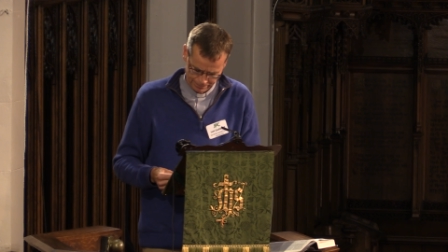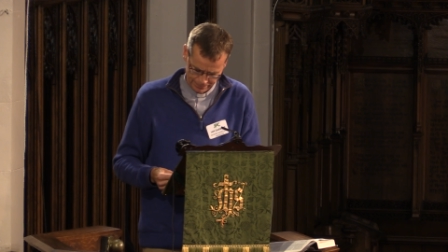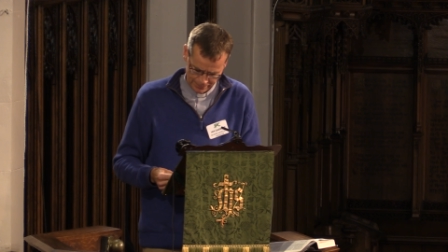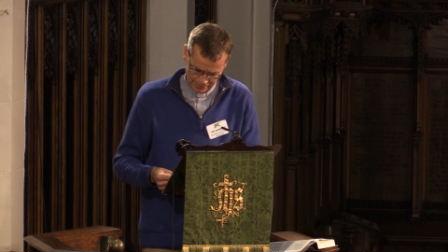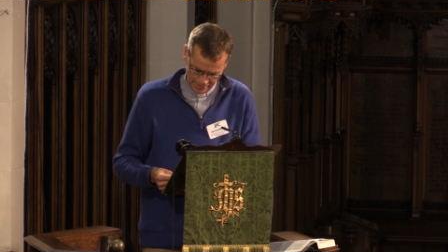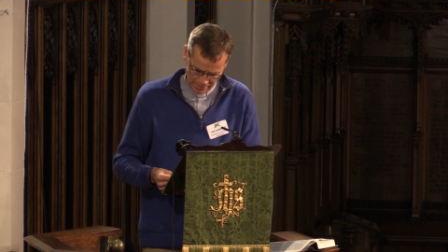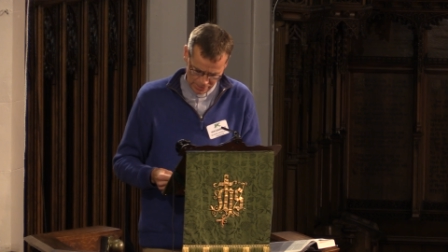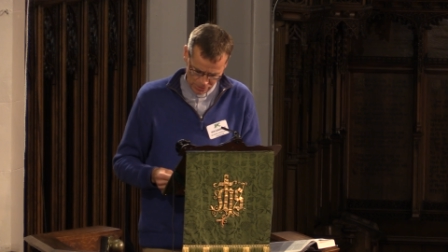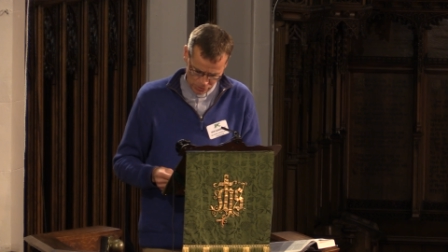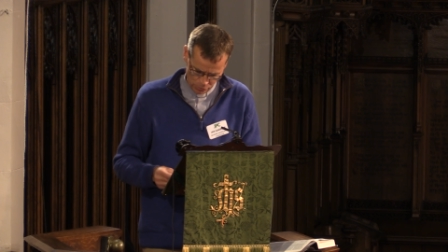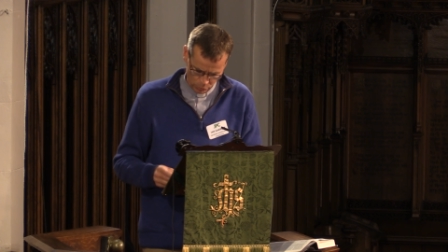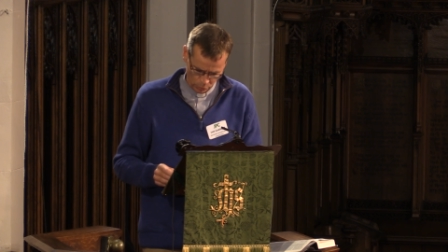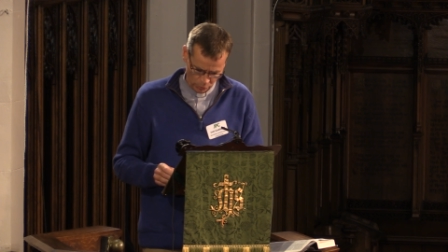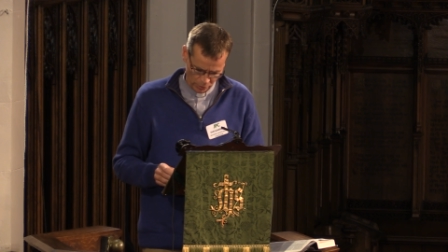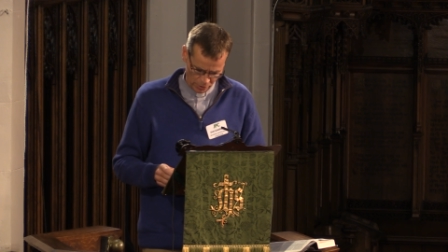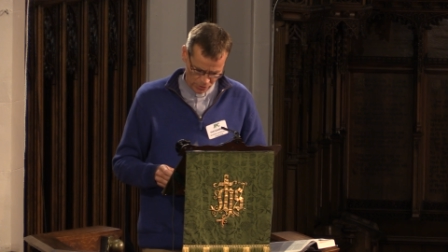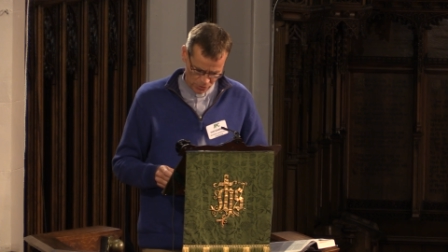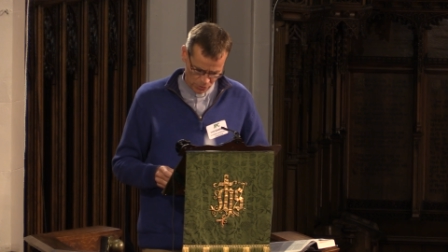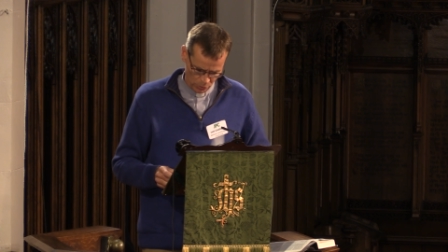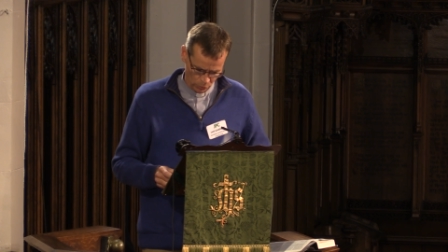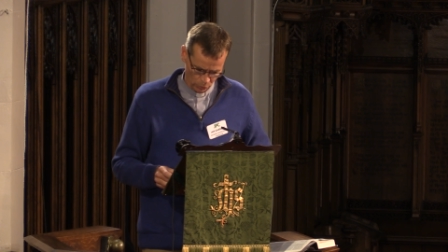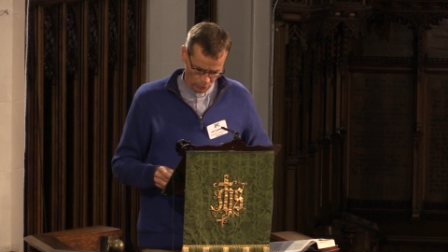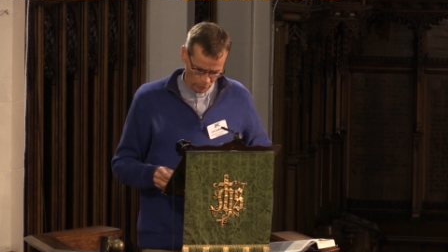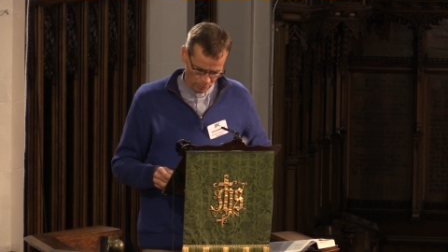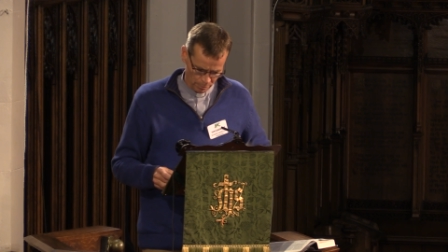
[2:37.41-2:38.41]
That's what
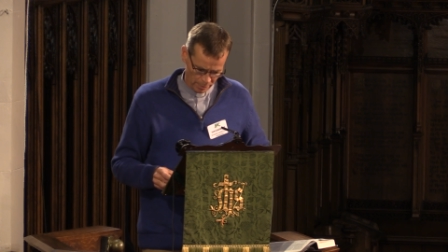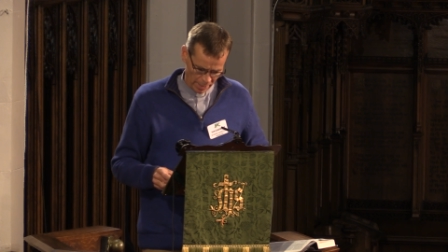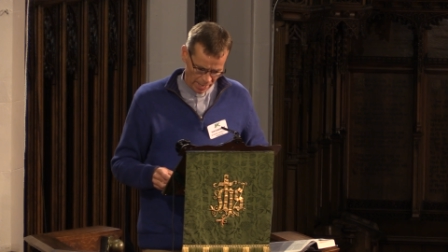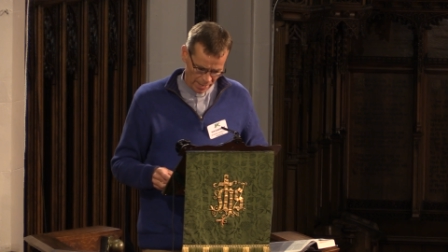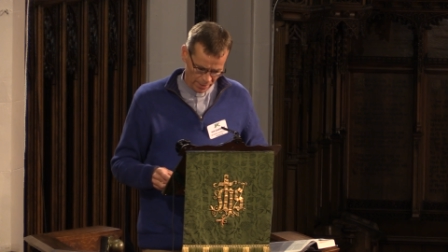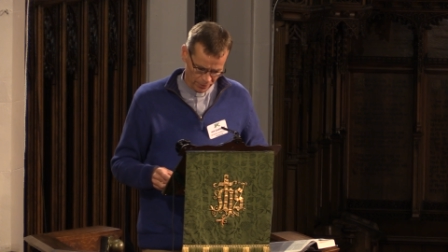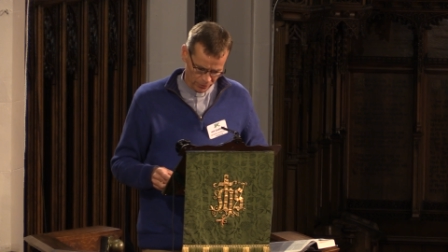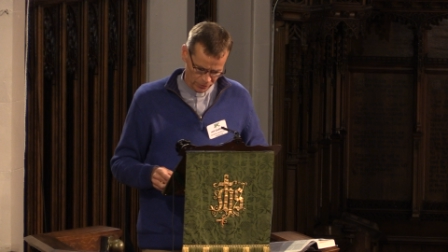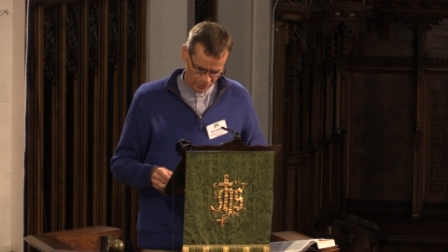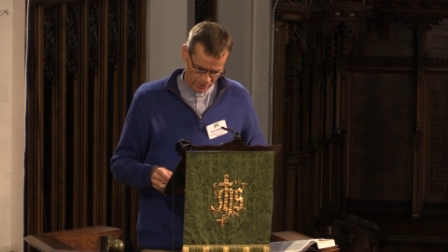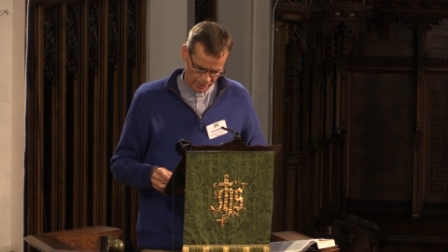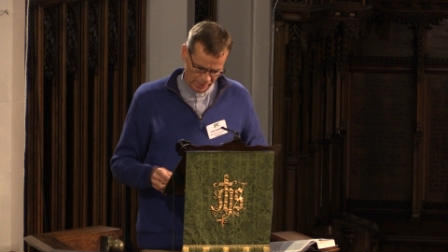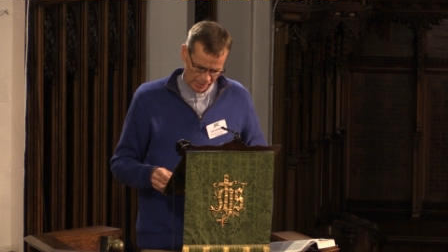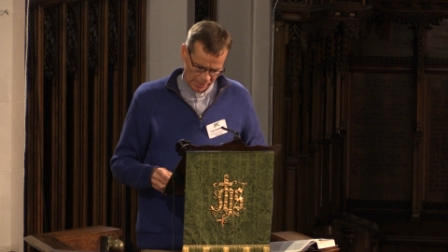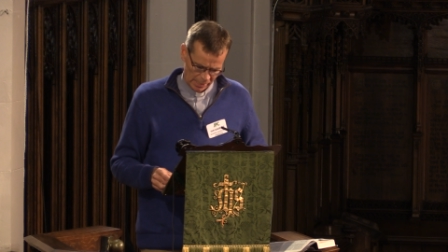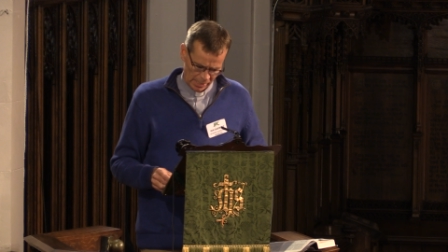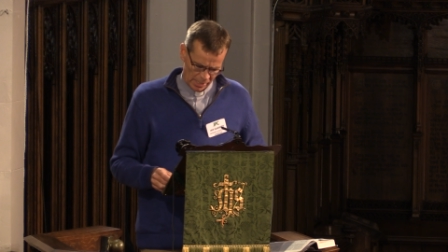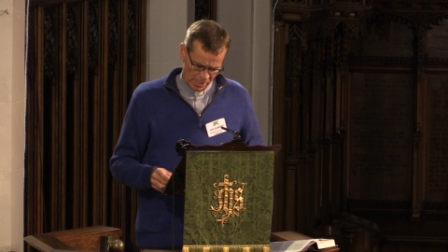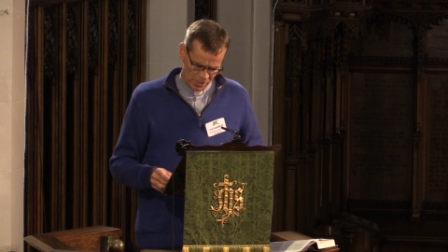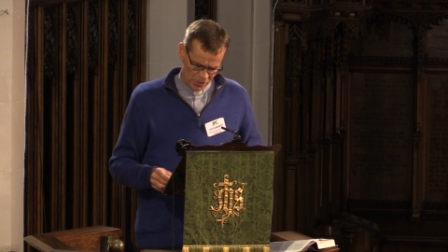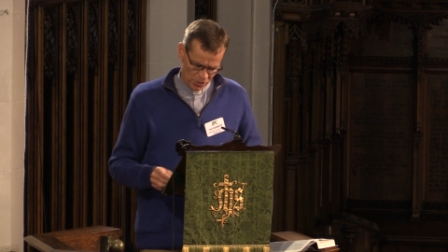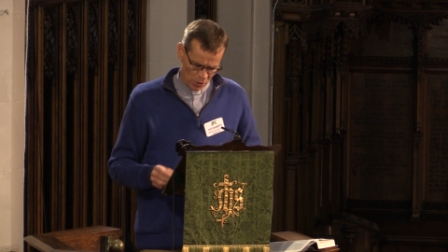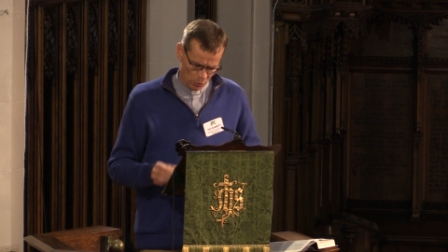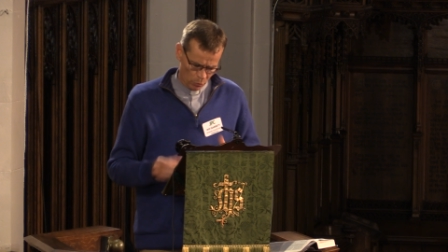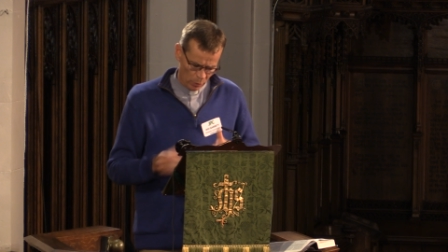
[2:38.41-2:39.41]
it's all about. So,